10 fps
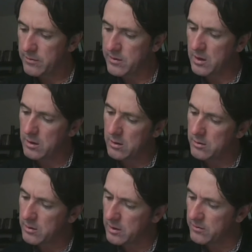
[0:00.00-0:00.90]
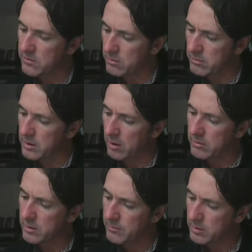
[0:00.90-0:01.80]
There is no
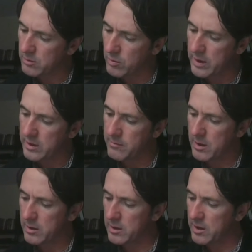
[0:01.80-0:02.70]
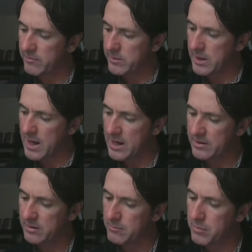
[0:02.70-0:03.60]
doubt about the way the American government
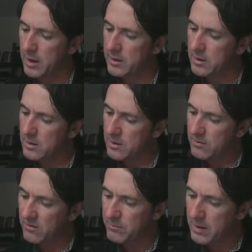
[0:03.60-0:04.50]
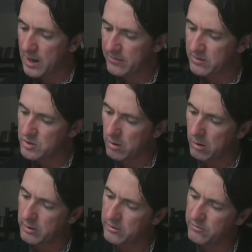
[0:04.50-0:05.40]
acted, but this passage
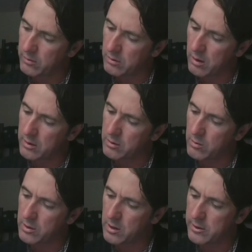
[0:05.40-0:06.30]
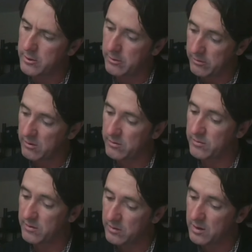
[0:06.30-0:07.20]
argues for a lot going on under the
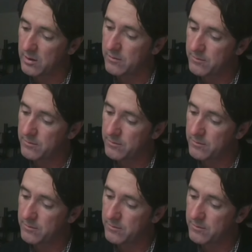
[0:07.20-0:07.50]
surface, yeah.